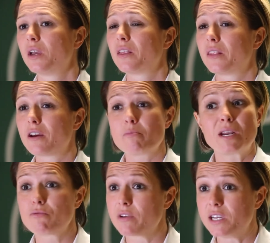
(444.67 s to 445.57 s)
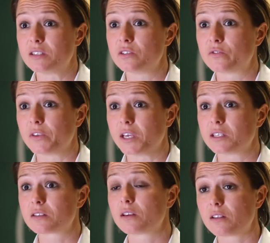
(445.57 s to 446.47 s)
There are many reasons for
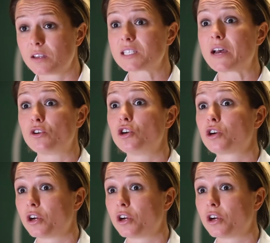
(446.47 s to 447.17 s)
this. Let's have a look